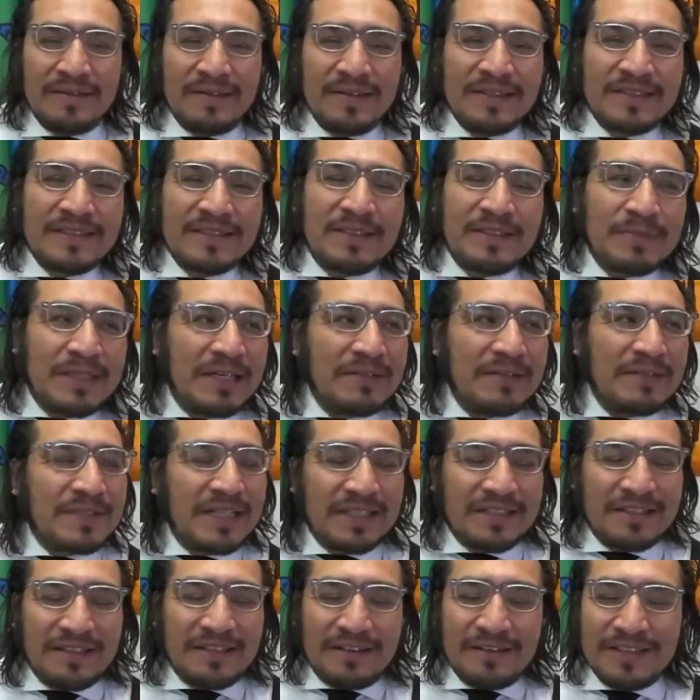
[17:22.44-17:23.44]
Sometimes I
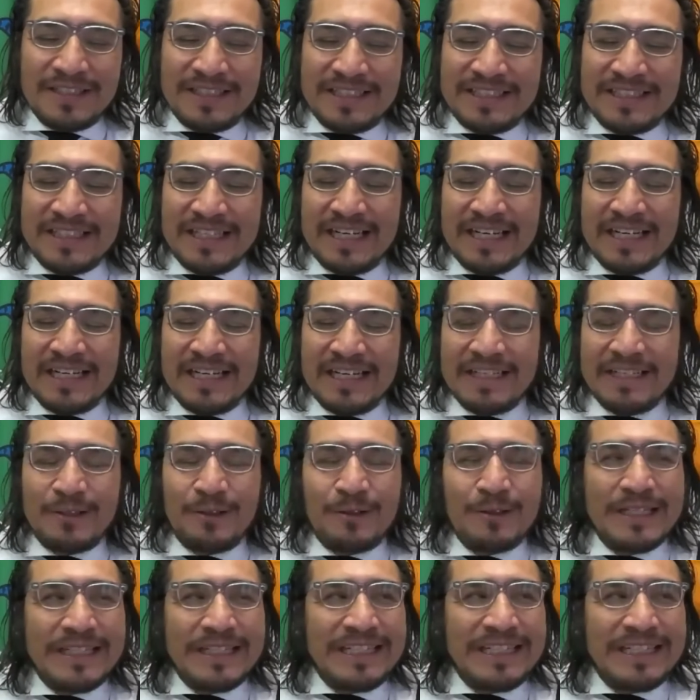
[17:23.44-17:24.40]
call it, that